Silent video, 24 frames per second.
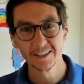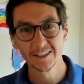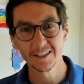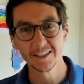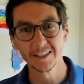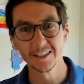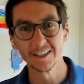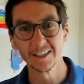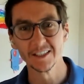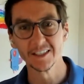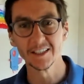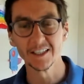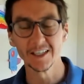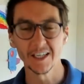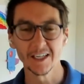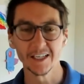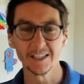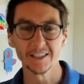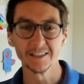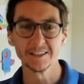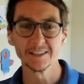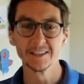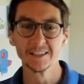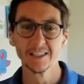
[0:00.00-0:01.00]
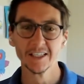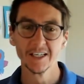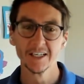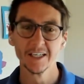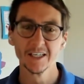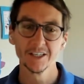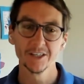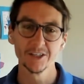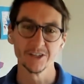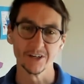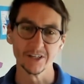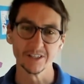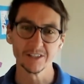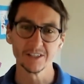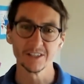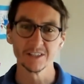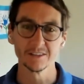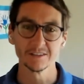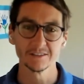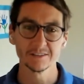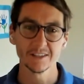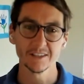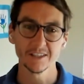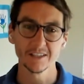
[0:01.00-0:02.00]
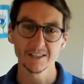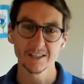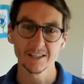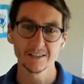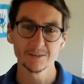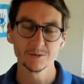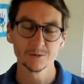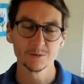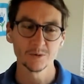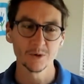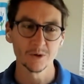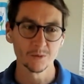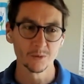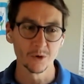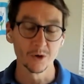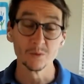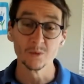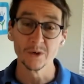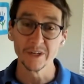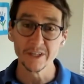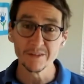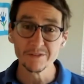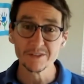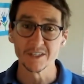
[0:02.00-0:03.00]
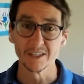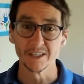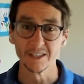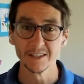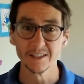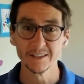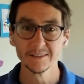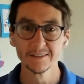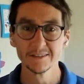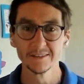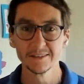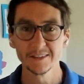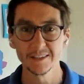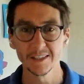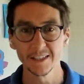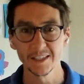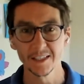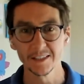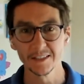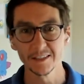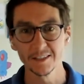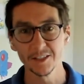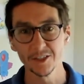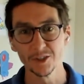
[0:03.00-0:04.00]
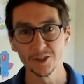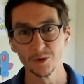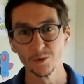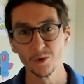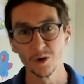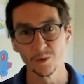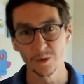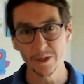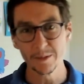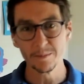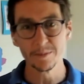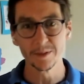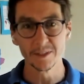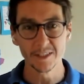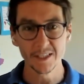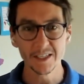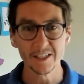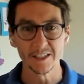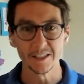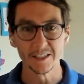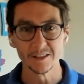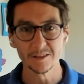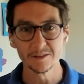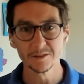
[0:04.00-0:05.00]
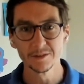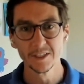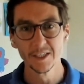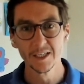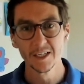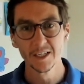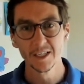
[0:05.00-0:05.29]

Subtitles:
And, you know, I think what we've seen and, you know, what we believe,